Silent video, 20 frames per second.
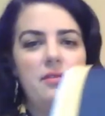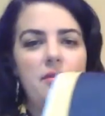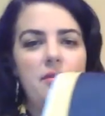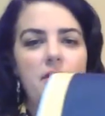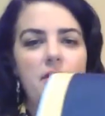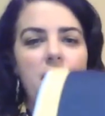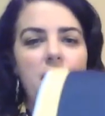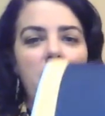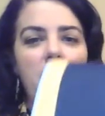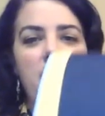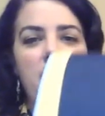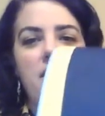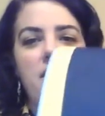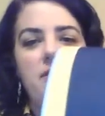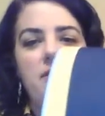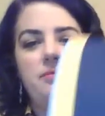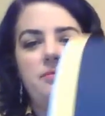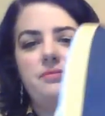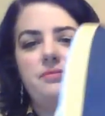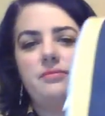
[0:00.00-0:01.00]

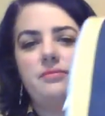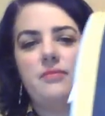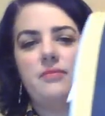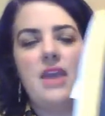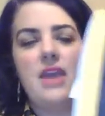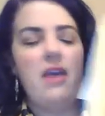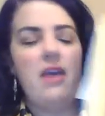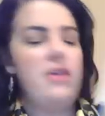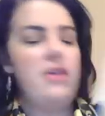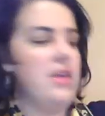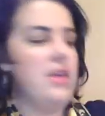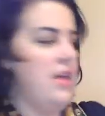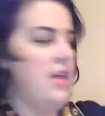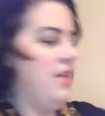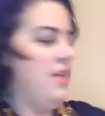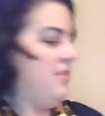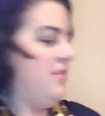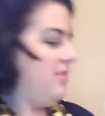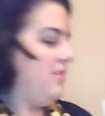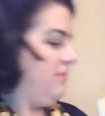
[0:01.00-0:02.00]
carry
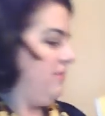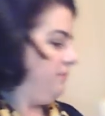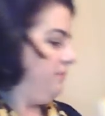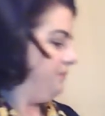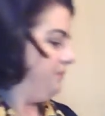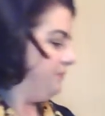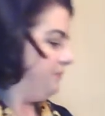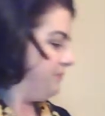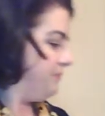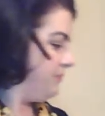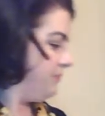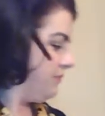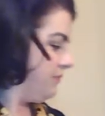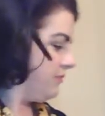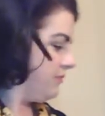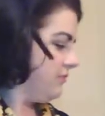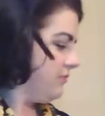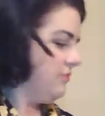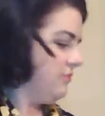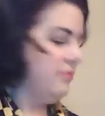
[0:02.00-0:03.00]
case.
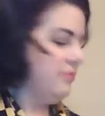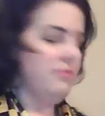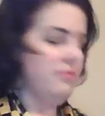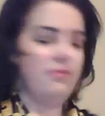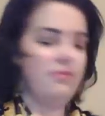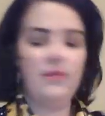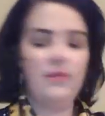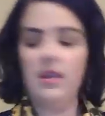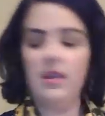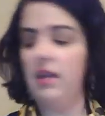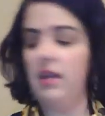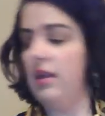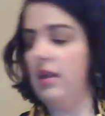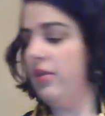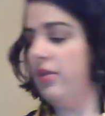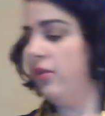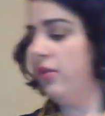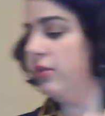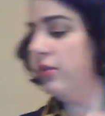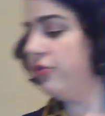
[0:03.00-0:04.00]

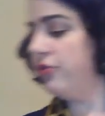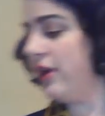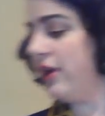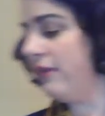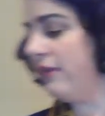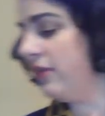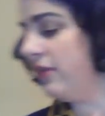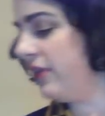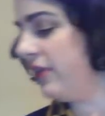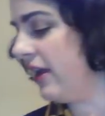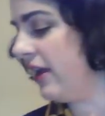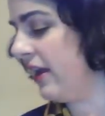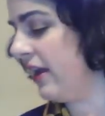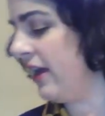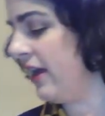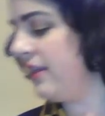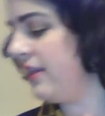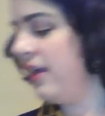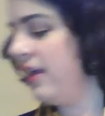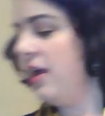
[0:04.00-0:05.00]
Another little travel thing. I
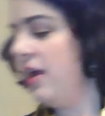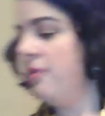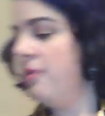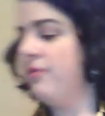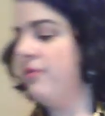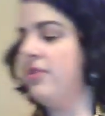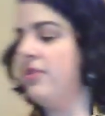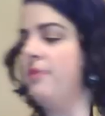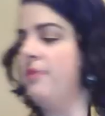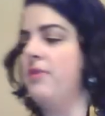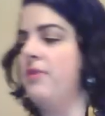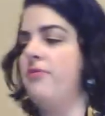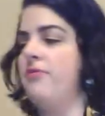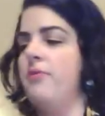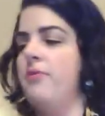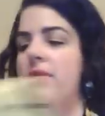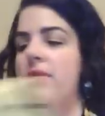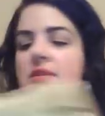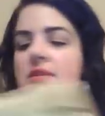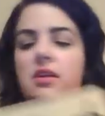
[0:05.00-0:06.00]
got something for
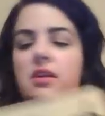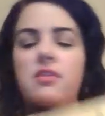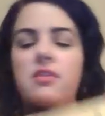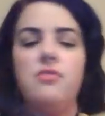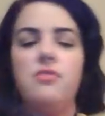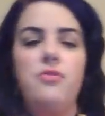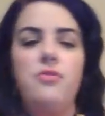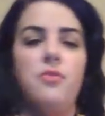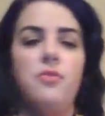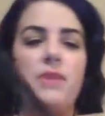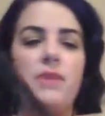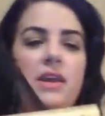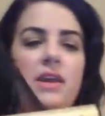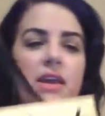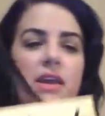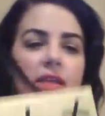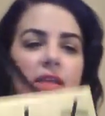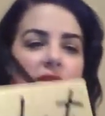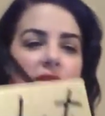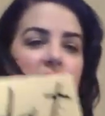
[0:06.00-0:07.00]
my son's room. He
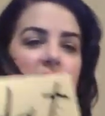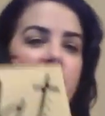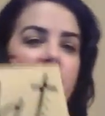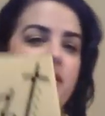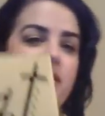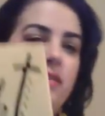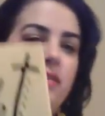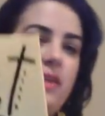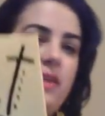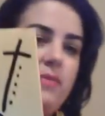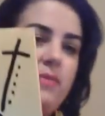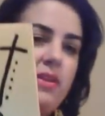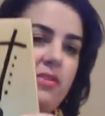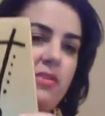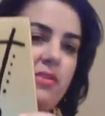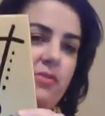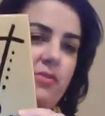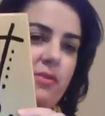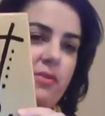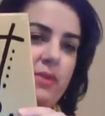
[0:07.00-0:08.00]
has a Saints theme in
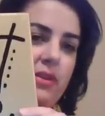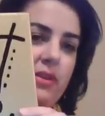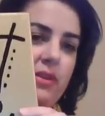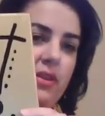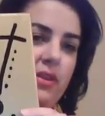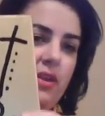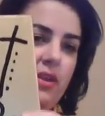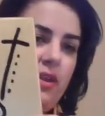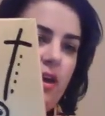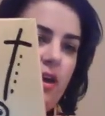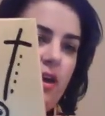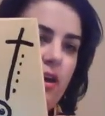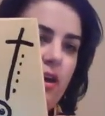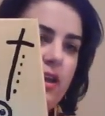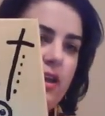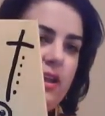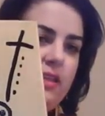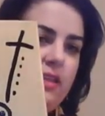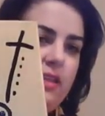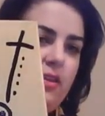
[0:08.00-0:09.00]
his room, and
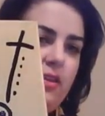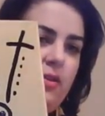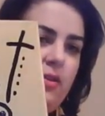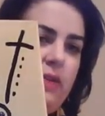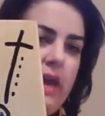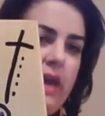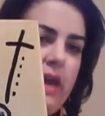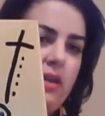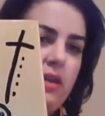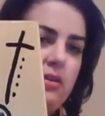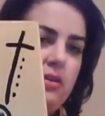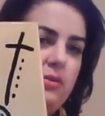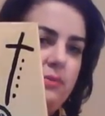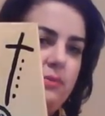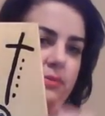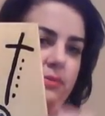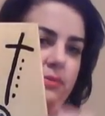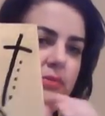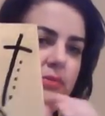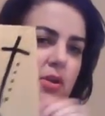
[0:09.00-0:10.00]
it's a hoot at
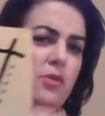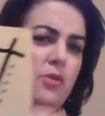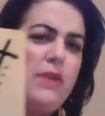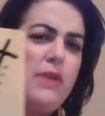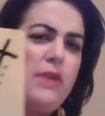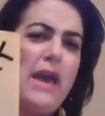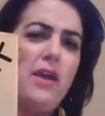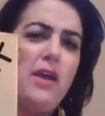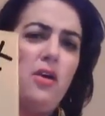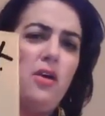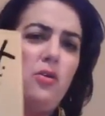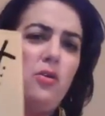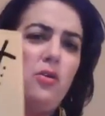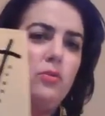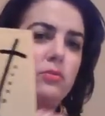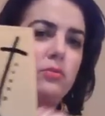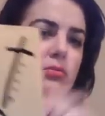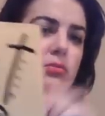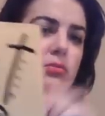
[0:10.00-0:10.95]
home. Hoot at home.